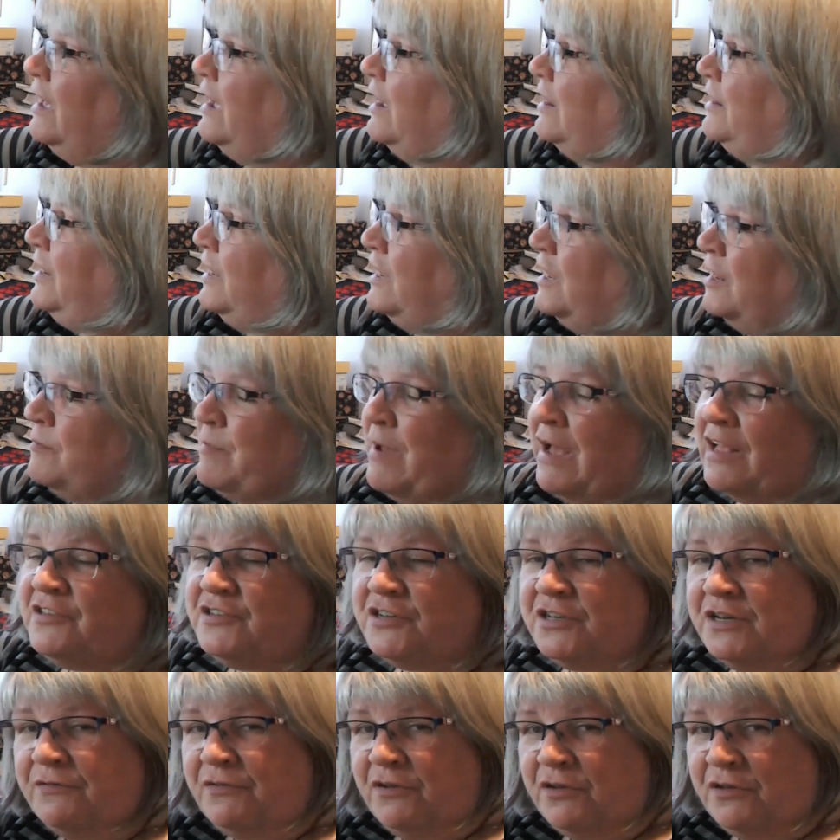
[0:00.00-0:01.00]
And you can
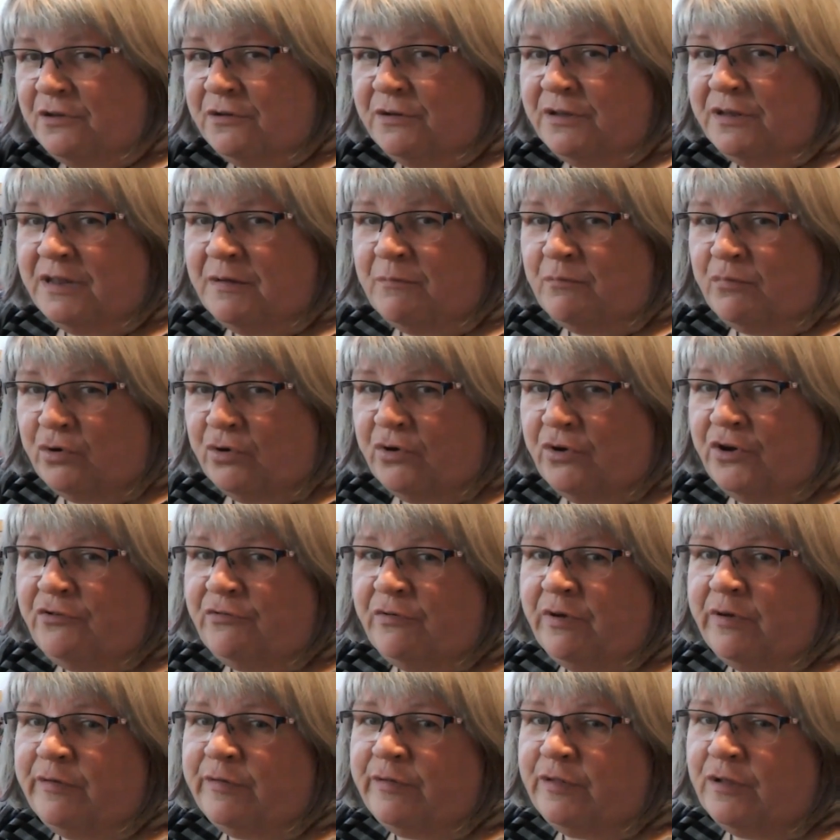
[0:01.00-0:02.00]
imagine if you're doing
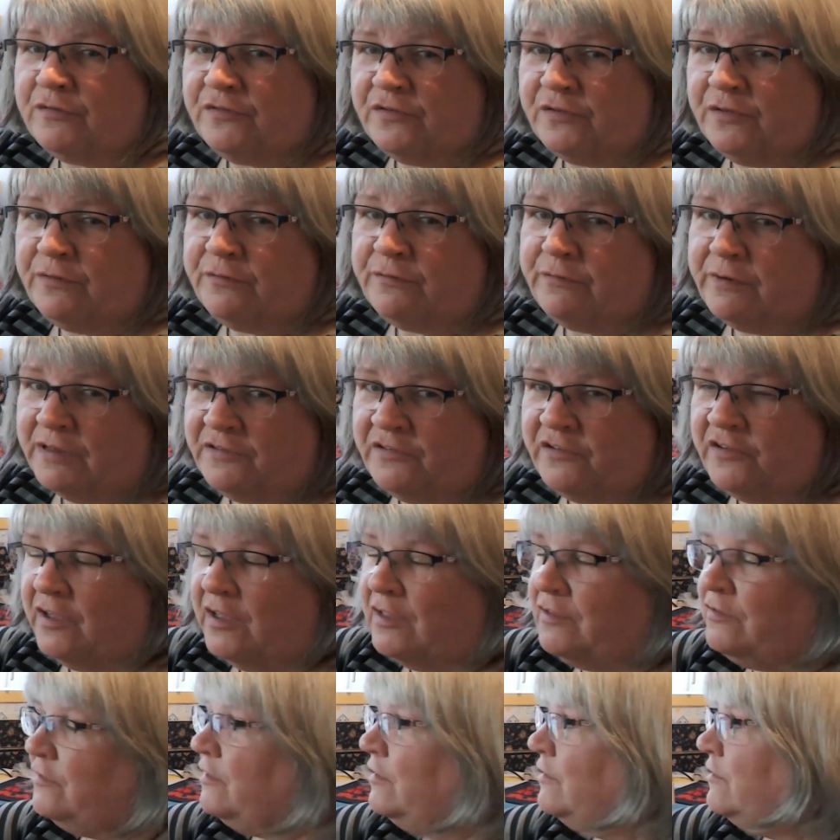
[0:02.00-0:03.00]
embroidery with lots of thread
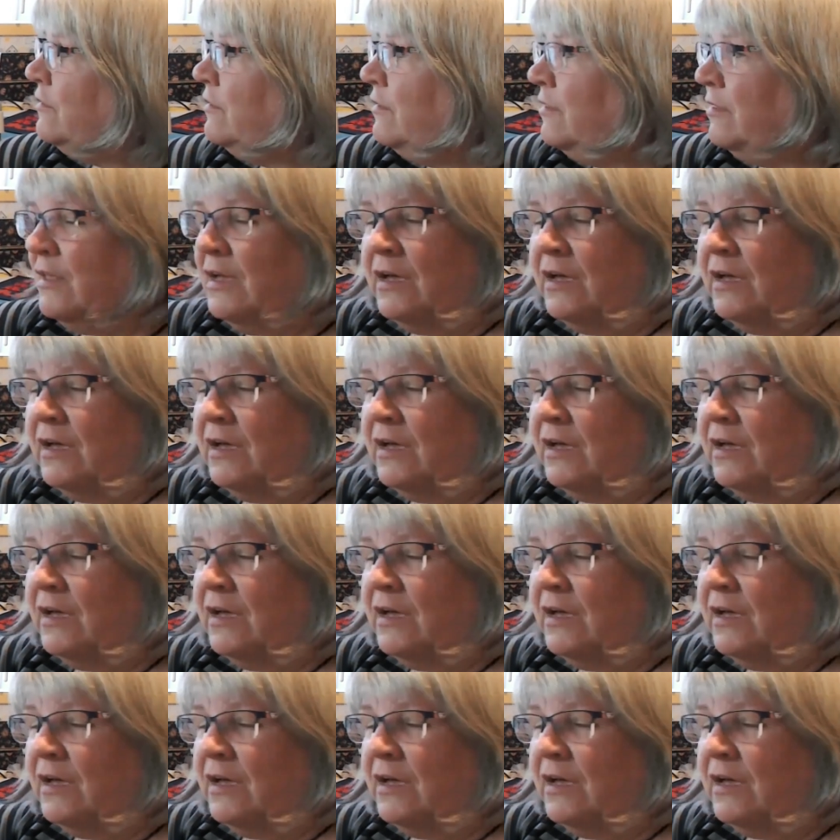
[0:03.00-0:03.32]
changes,